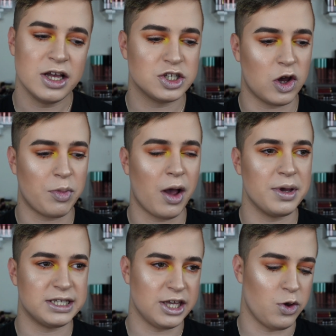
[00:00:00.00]
So I'll
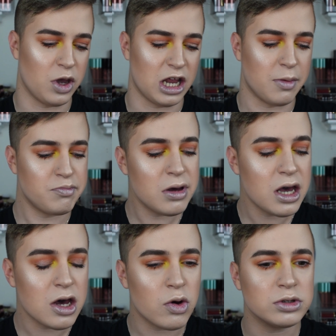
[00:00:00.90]
probably see you in
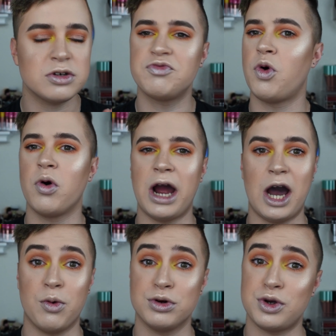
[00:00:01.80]
about 4
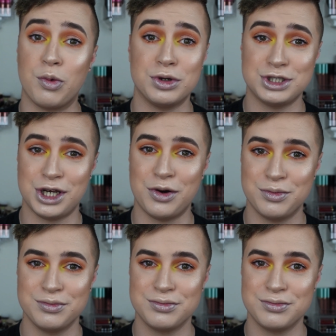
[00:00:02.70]
hours or so.